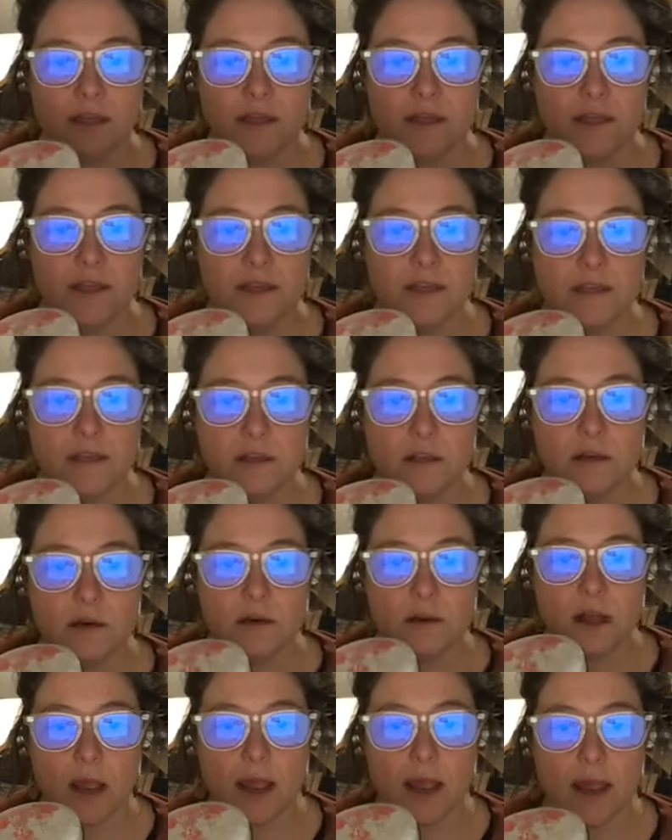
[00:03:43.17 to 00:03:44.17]
this
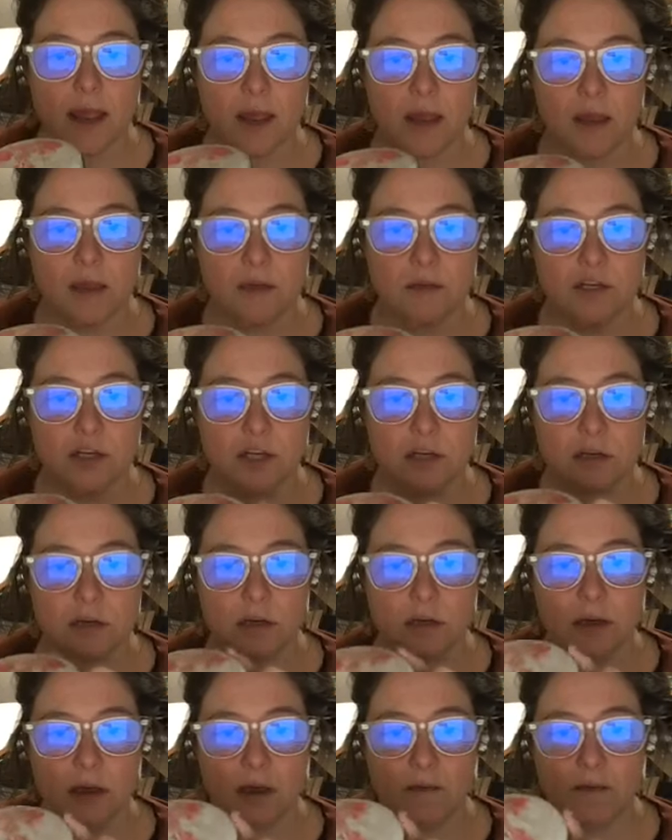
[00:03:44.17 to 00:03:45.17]
little edge
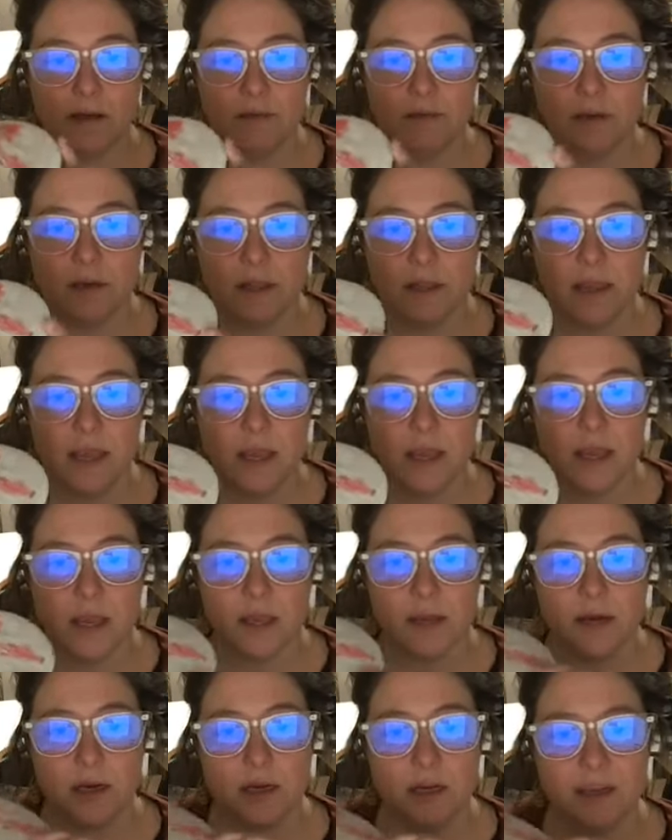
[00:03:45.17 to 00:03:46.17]
of every
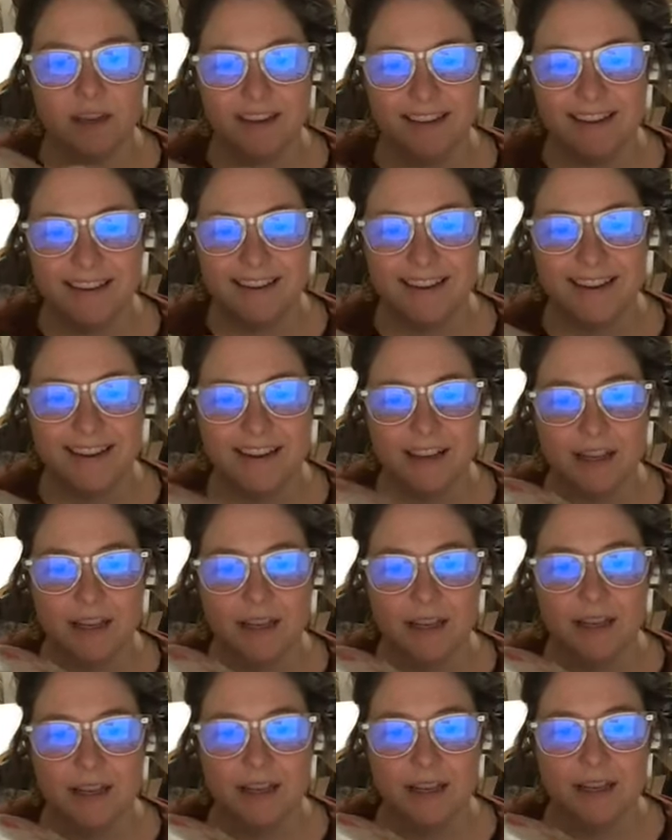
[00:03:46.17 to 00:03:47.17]
lid
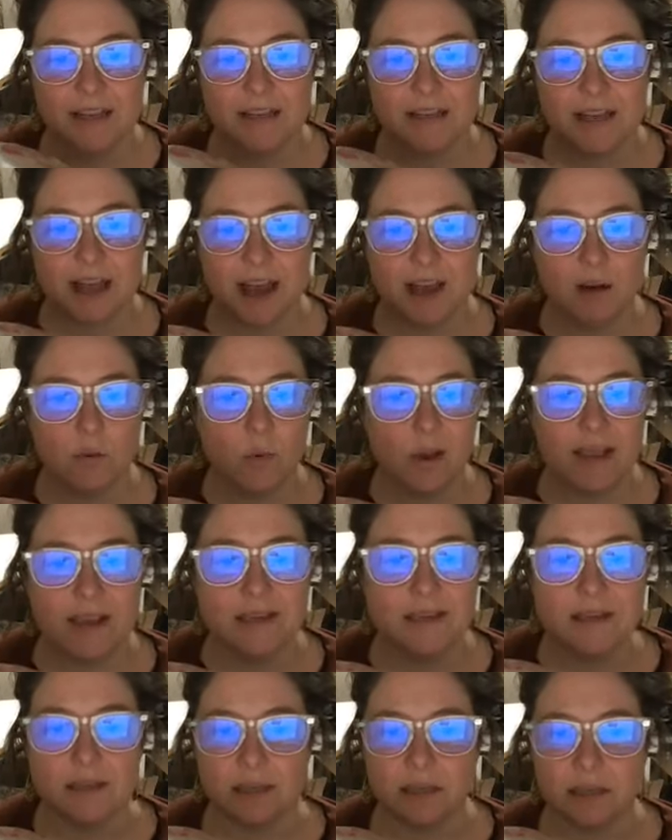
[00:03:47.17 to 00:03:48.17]
is kind of
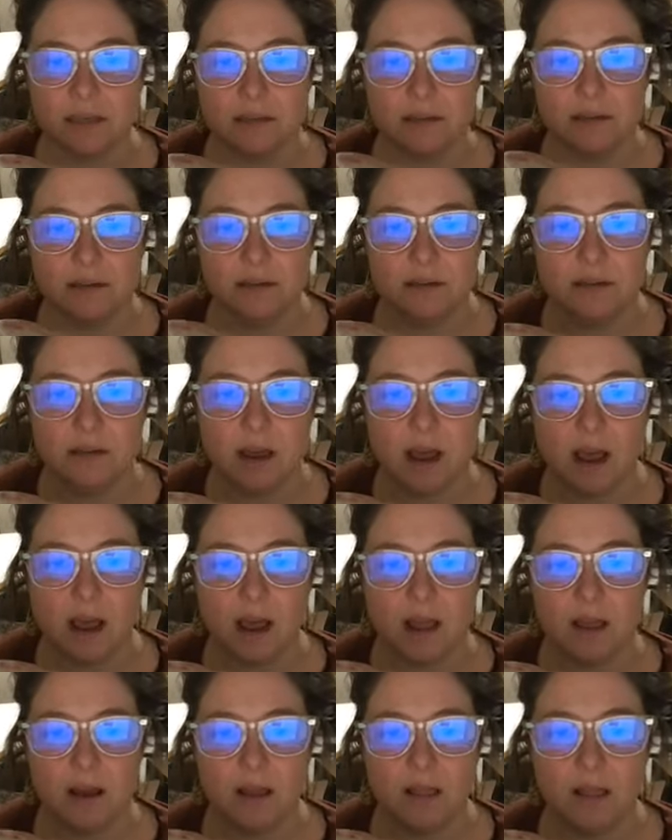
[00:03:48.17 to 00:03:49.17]
wasted. There's
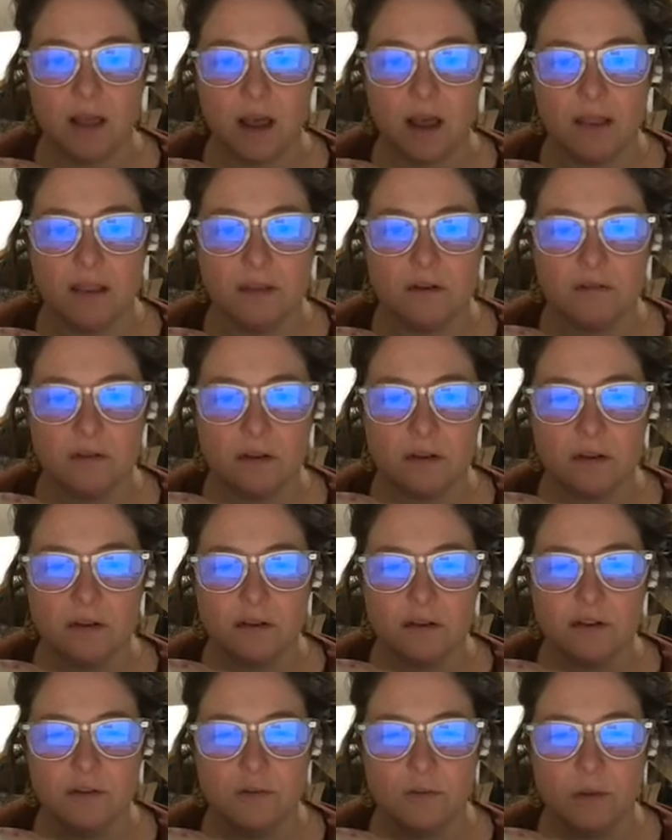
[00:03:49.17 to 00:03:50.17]
not a lot you can
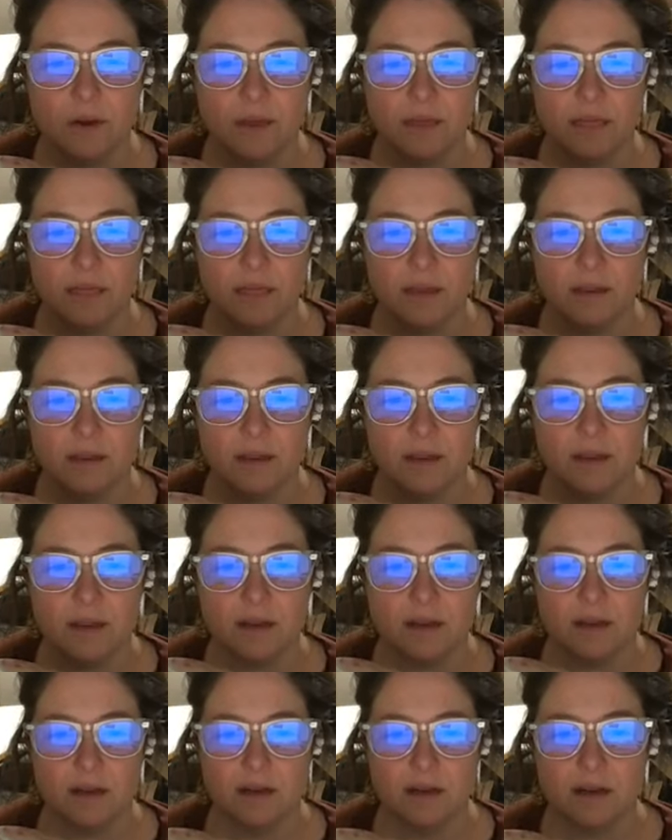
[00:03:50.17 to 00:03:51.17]
do with
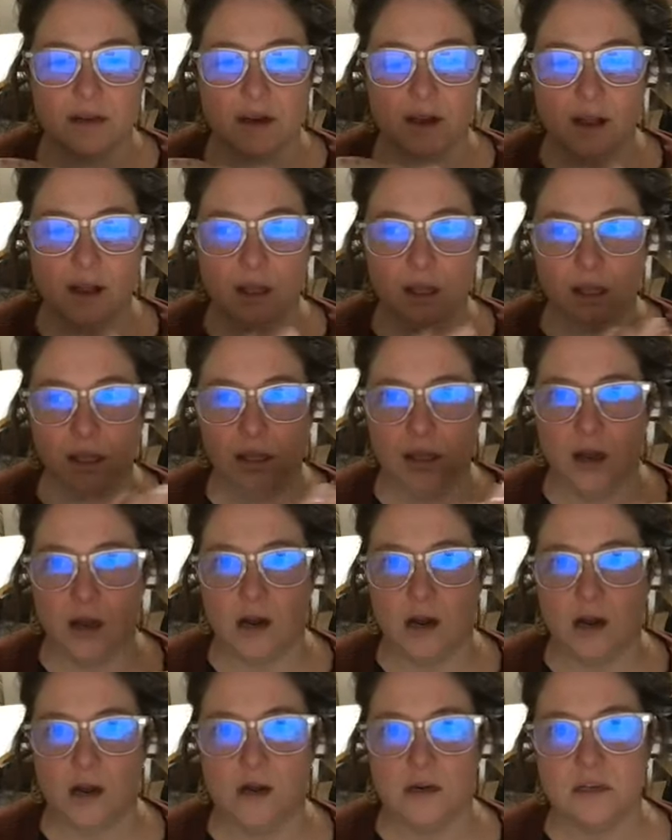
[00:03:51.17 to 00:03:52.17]
a
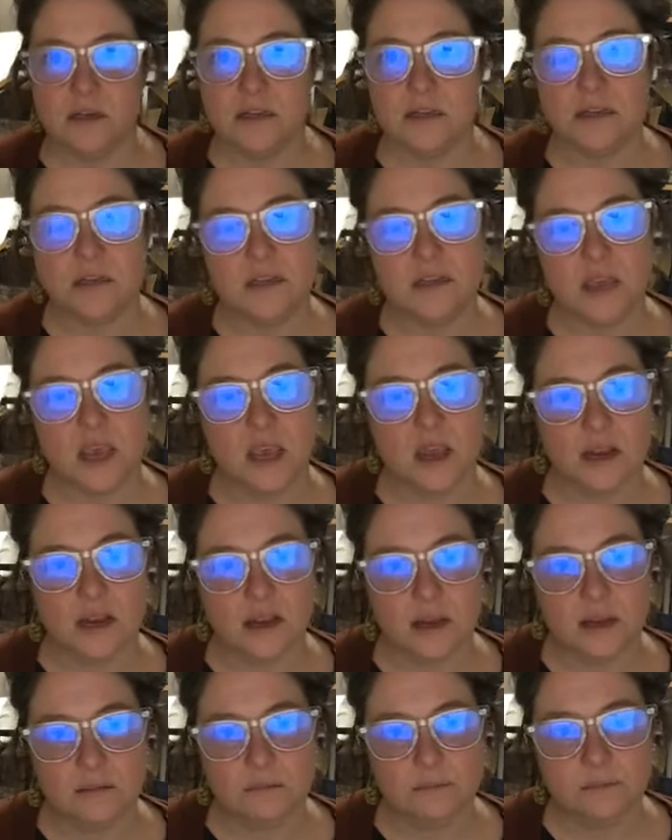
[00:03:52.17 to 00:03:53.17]
long,
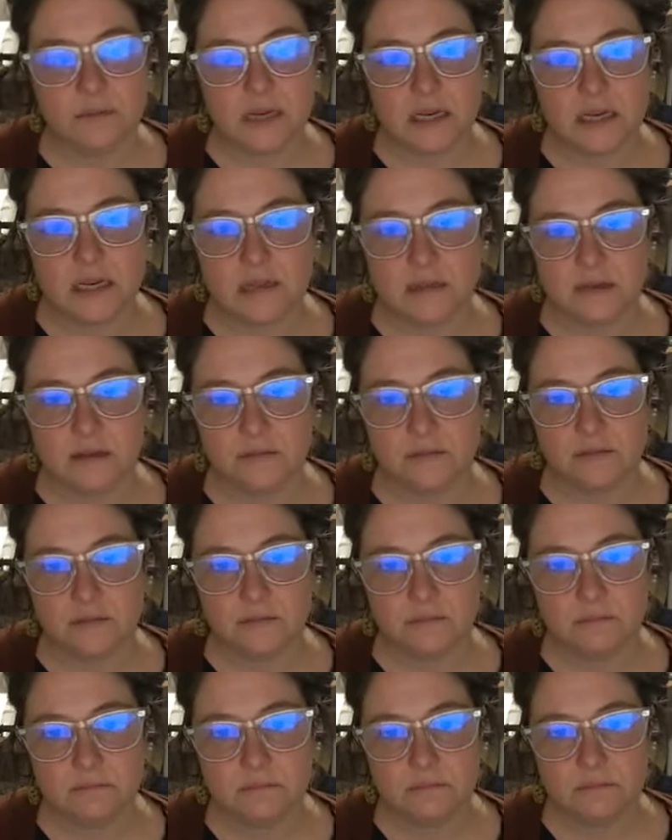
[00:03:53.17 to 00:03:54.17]
skinny piece of
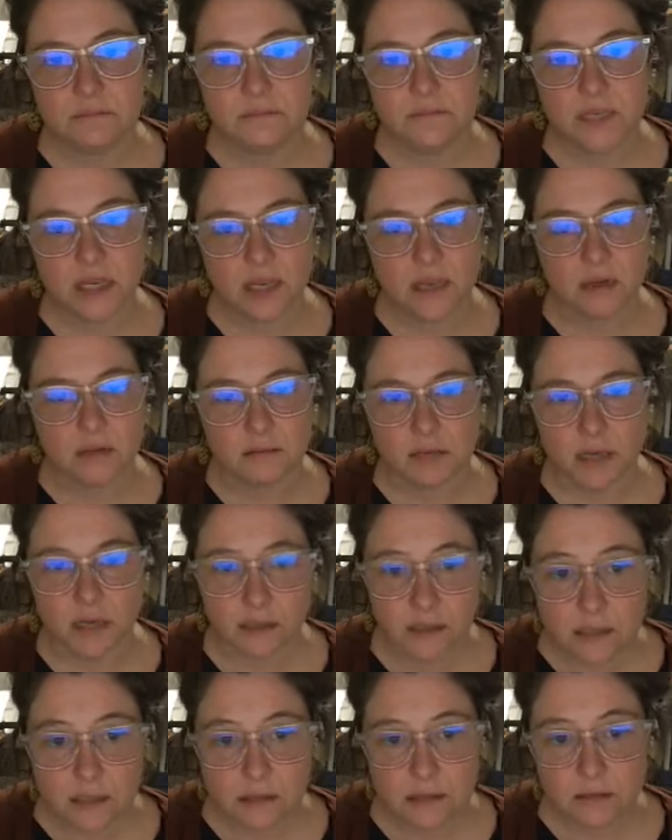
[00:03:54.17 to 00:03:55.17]
tin, at
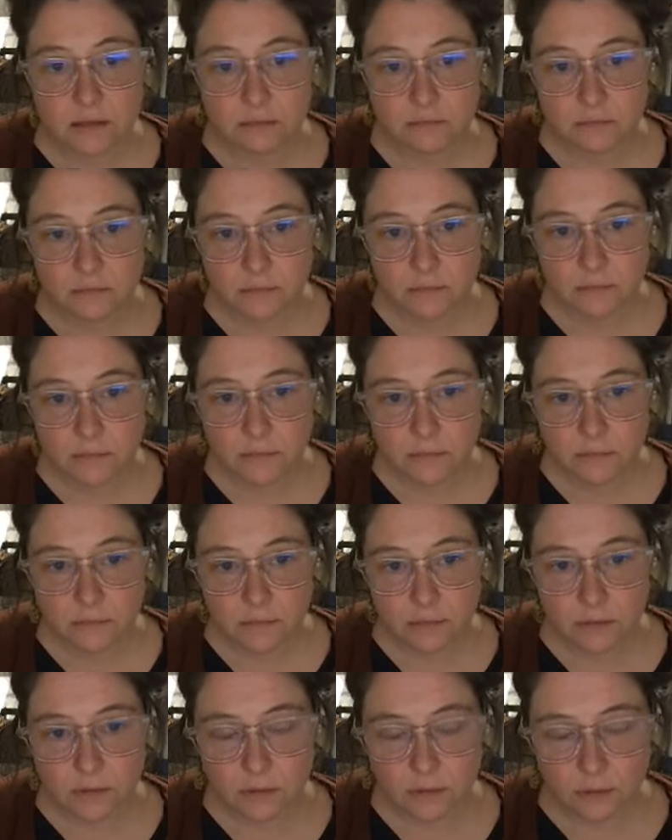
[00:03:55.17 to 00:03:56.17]
least
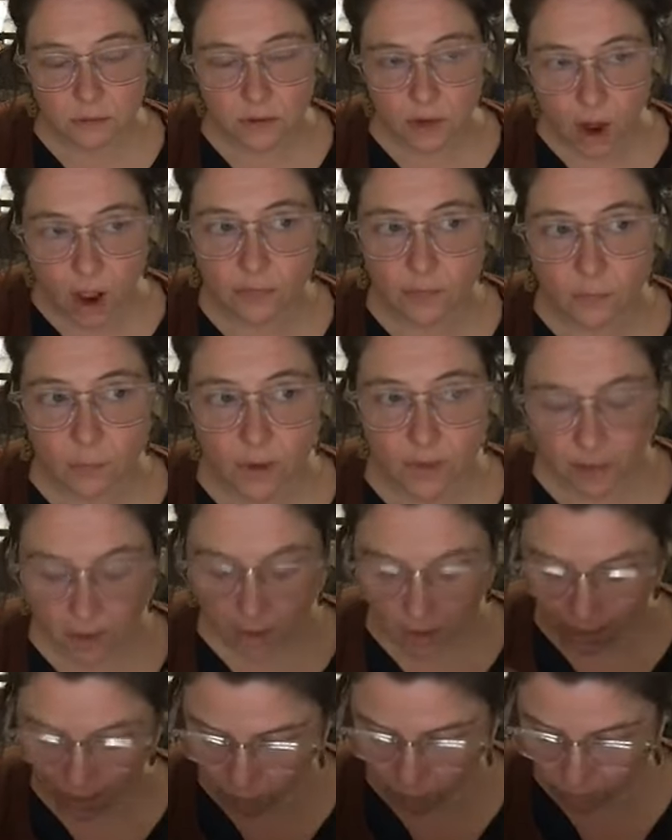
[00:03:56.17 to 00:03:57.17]
not the way that
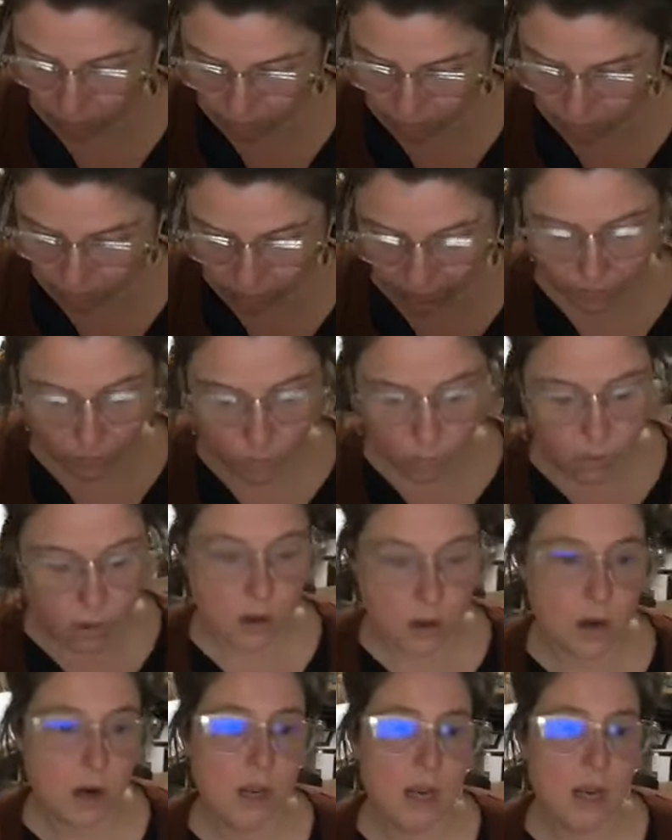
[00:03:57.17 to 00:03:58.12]
I had worked before.